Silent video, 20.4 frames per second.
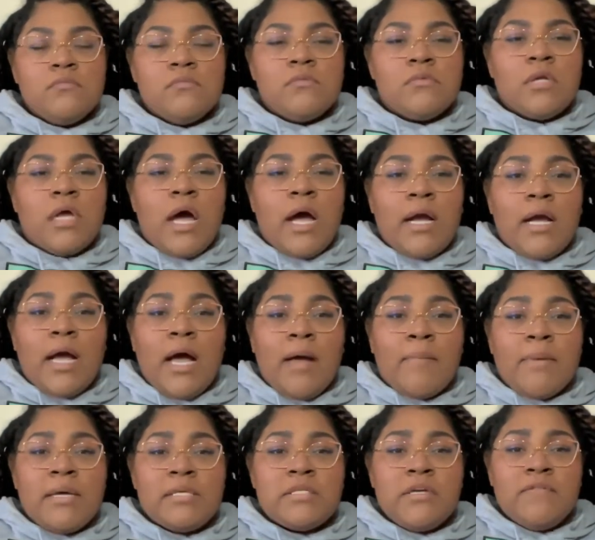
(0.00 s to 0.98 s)
I got
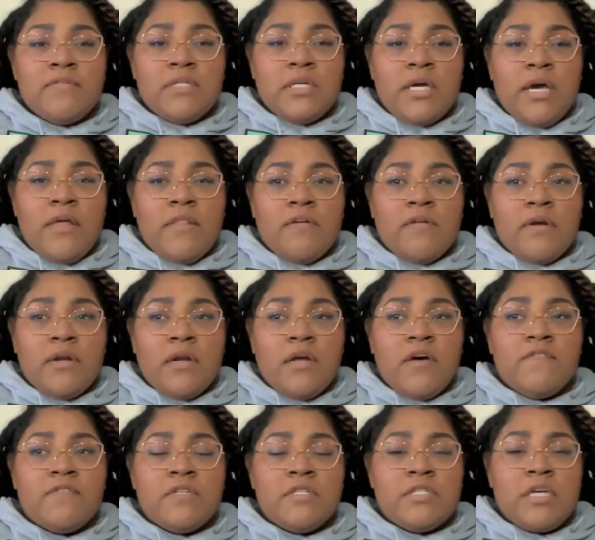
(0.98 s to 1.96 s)
myself together
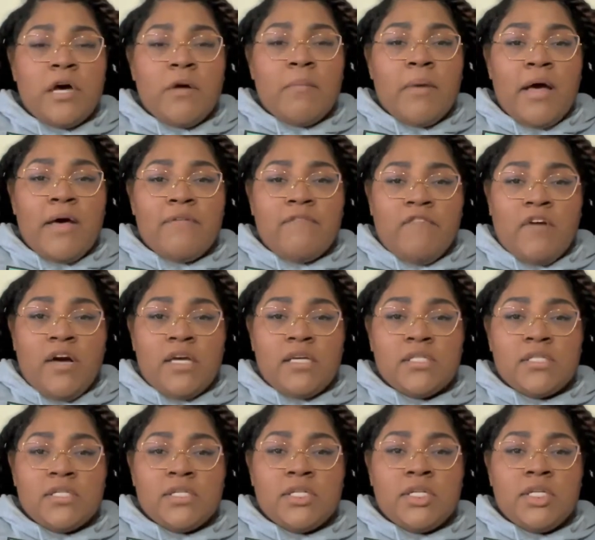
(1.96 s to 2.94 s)
enough to tell my
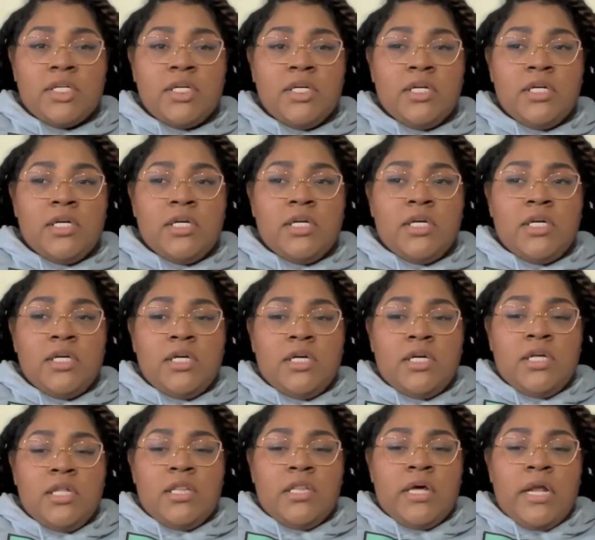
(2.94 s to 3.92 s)
advisor
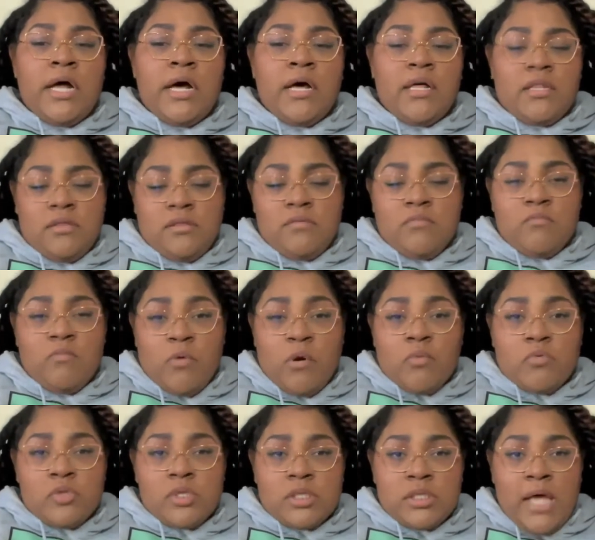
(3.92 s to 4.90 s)
that what
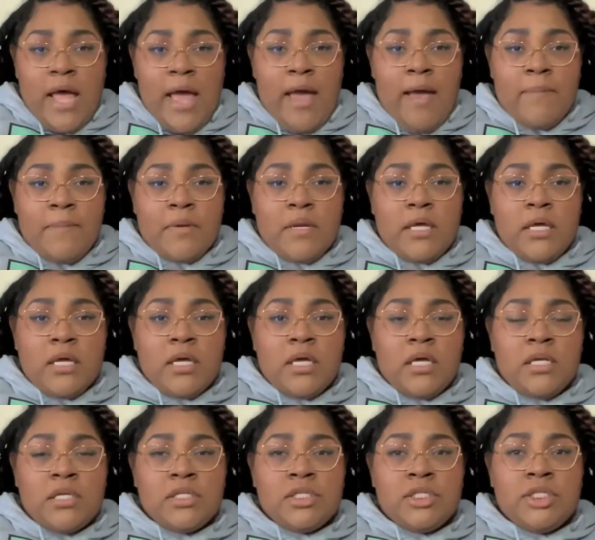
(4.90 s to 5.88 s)
was happening,
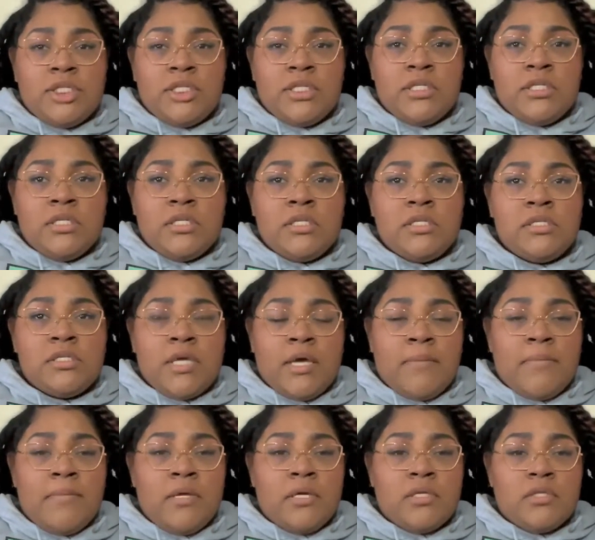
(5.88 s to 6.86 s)
and she sent
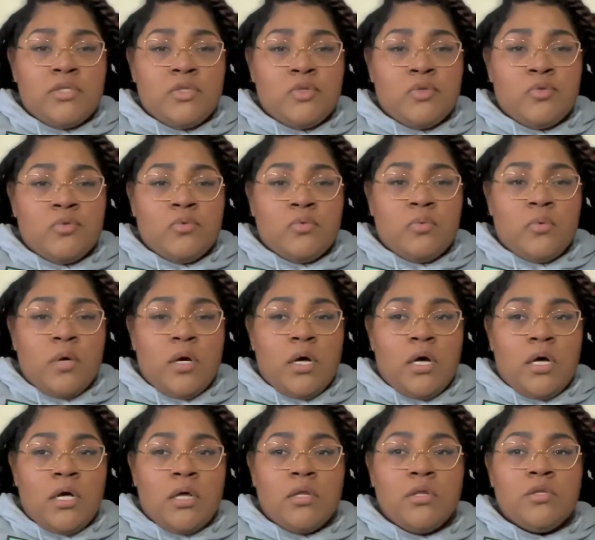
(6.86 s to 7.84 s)
me
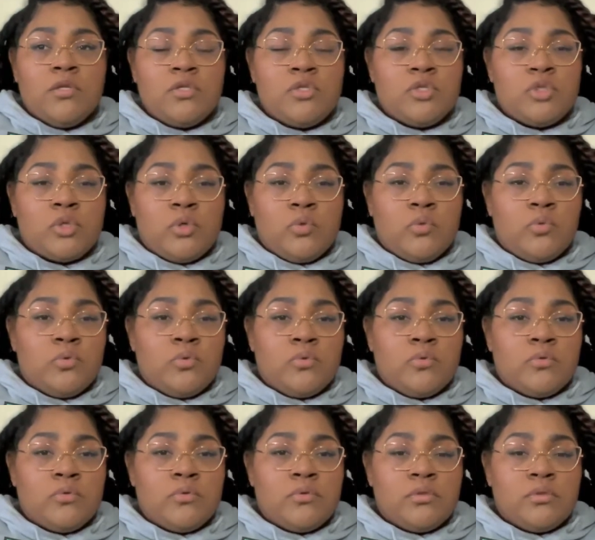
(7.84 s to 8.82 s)
to the
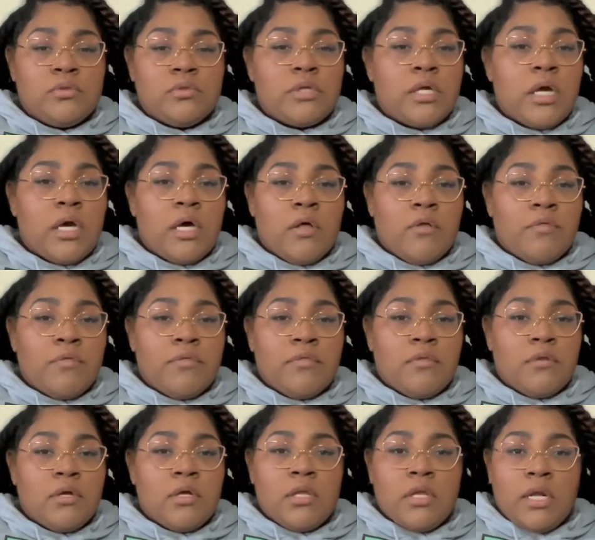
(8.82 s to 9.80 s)
school's health
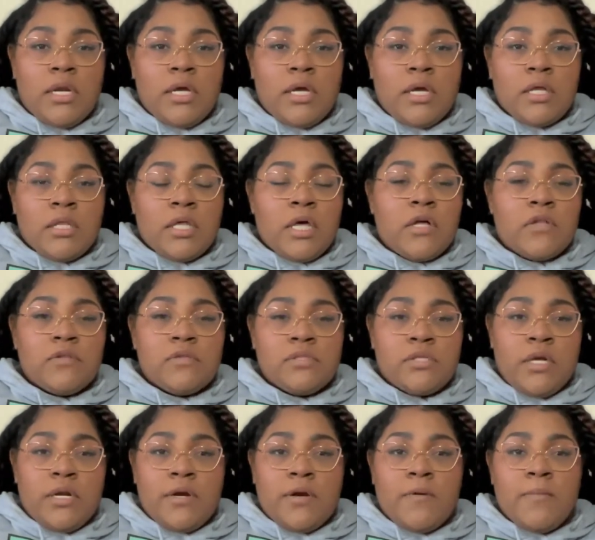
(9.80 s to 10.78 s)
clinic, the health
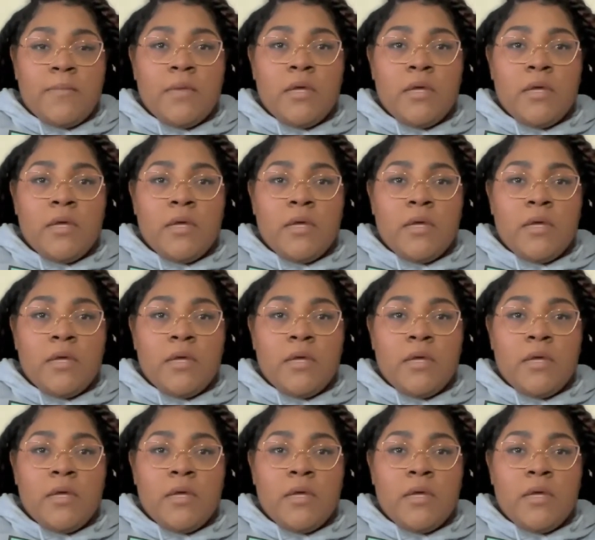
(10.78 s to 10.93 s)
center.